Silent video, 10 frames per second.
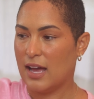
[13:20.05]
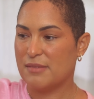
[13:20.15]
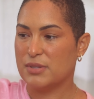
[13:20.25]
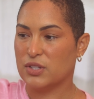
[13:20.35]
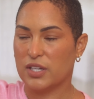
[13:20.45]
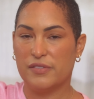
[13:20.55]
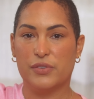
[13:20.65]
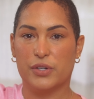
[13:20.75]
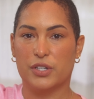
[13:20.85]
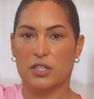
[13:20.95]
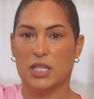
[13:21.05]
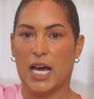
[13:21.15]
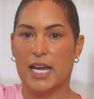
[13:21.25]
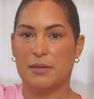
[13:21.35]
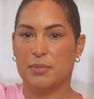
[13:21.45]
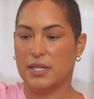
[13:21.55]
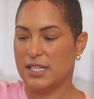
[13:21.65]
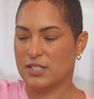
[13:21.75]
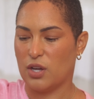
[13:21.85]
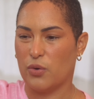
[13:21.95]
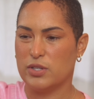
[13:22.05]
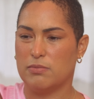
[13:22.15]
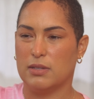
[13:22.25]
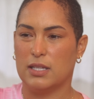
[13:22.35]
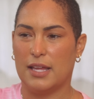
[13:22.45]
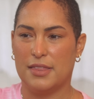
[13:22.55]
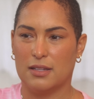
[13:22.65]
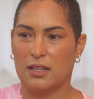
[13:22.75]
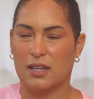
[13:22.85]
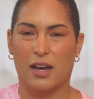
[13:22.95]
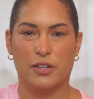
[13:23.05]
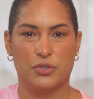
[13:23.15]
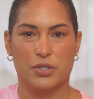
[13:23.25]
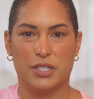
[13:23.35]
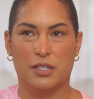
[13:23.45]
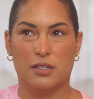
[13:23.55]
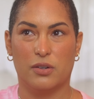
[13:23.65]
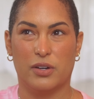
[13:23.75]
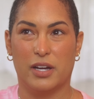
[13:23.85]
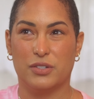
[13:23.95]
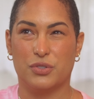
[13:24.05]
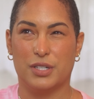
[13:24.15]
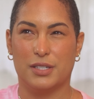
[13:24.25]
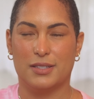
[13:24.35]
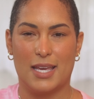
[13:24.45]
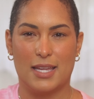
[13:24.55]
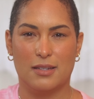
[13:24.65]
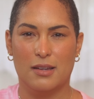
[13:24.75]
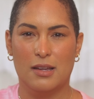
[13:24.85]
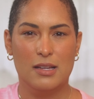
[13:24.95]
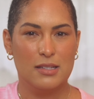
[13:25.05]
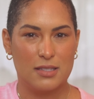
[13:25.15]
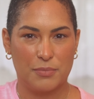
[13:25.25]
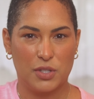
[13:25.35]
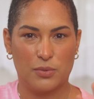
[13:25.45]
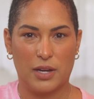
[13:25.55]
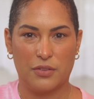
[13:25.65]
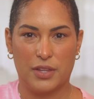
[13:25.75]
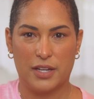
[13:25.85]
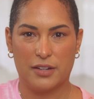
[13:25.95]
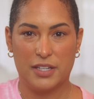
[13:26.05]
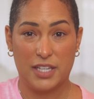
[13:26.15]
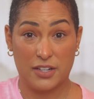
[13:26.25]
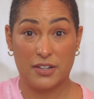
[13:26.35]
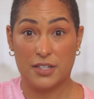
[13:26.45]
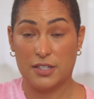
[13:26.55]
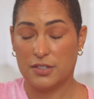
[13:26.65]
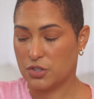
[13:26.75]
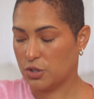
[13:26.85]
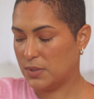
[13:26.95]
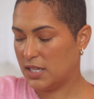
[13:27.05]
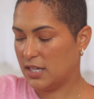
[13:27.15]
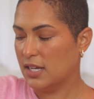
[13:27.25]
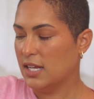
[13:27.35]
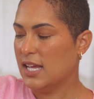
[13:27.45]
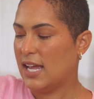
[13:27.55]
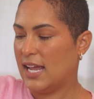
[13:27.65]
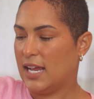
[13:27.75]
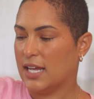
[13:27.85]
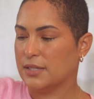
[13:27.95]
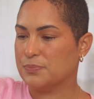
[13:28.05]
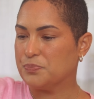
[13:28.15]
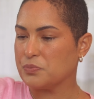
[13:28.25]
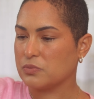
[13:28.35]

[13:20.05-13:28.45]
I've been looking for it online, but it's always been, I think, like 100 or 110, something around there here in Germany. And